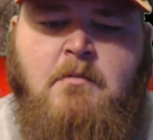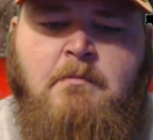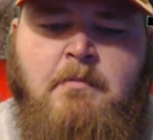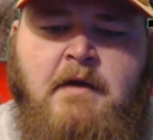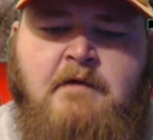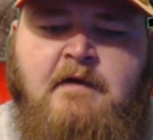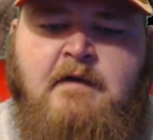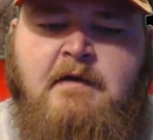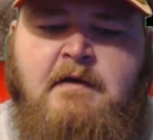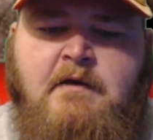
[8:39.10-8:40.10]

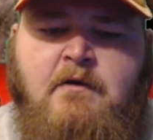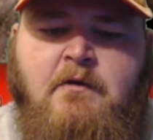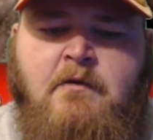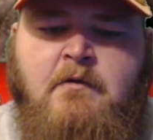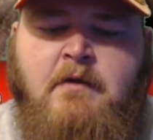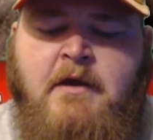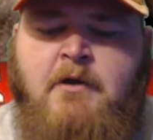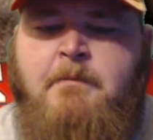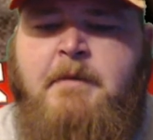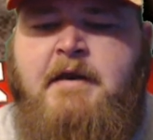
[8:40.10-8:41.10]
basically, or
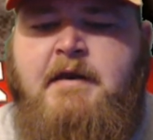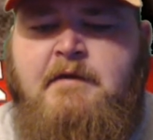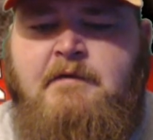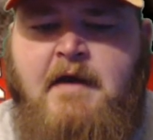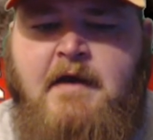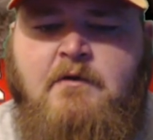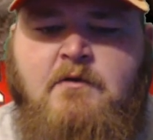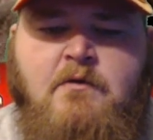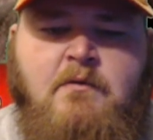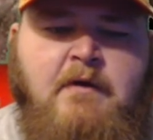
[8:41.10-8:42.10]
intermediate title,
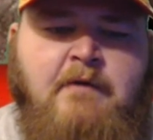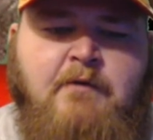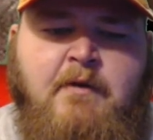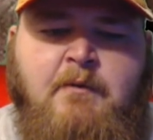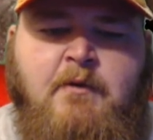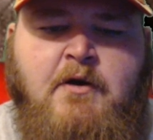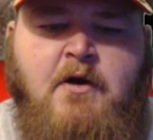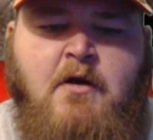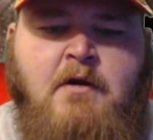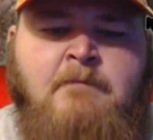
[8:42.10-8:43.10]
or whatever they want to
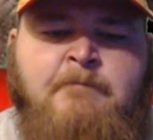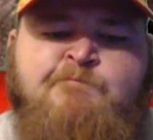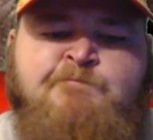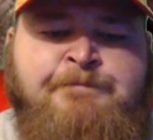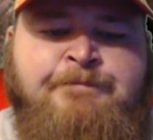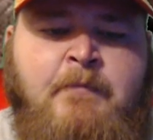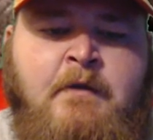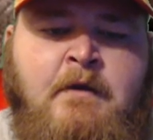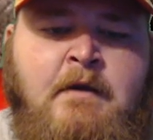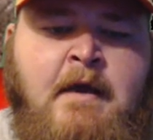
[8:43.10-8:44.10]
call it.
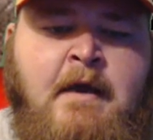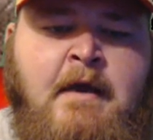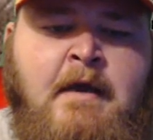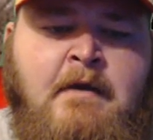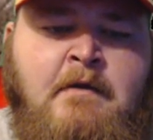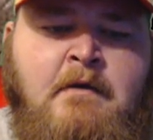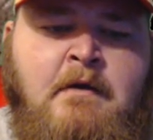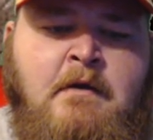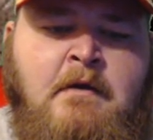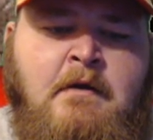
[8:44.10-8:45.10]
And
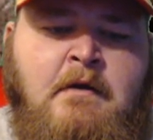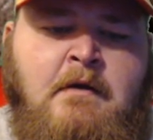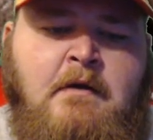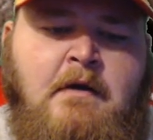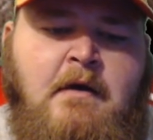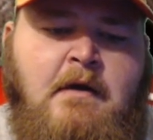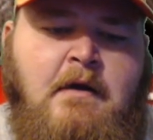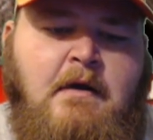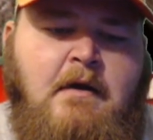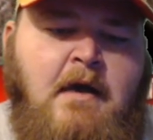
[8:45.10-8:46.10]

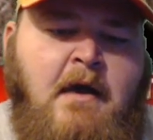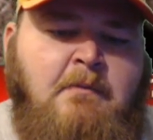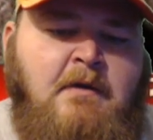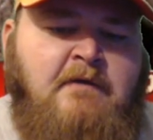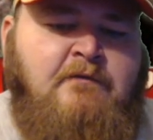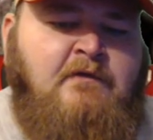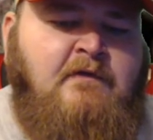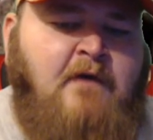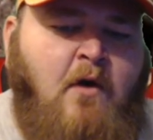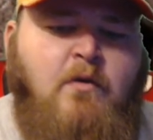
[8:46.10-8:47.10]
I believe
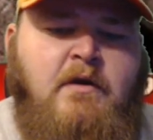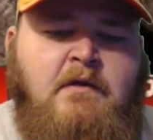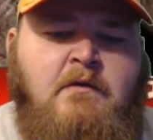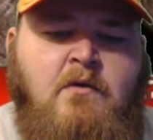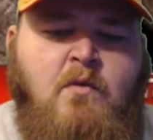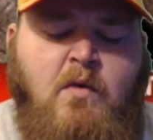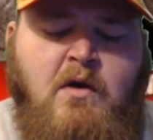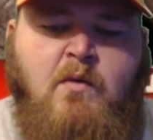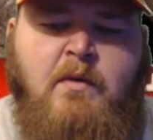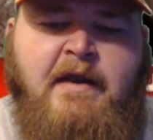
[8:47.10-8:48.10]
Tony
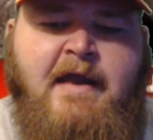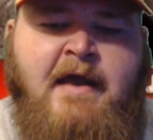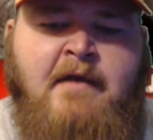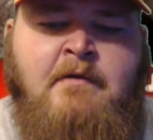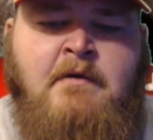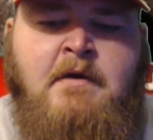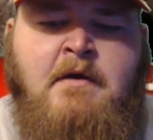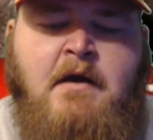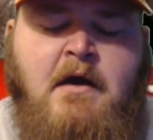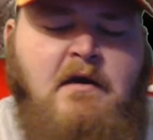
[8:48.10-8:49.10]
will win that.
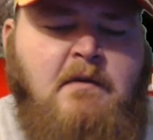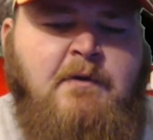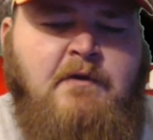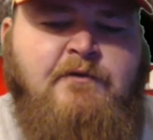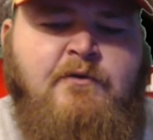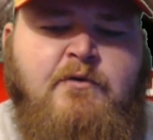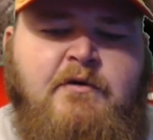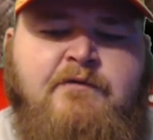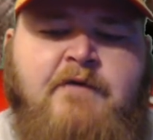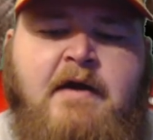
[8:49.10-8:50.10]
Depends on who
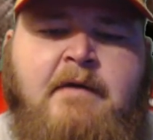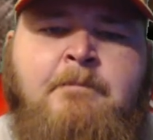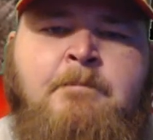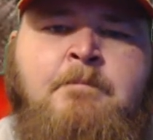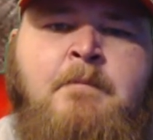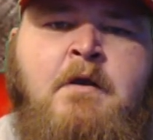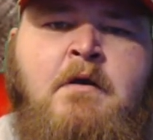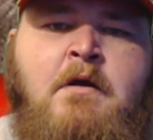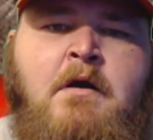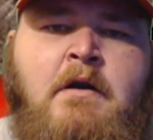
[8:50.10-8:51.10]
he's fighting.
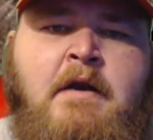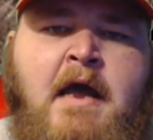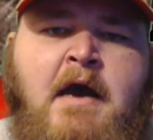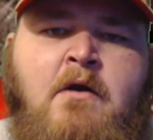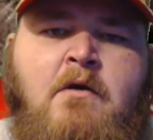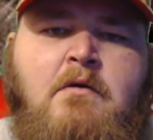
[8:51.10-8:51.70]
Now,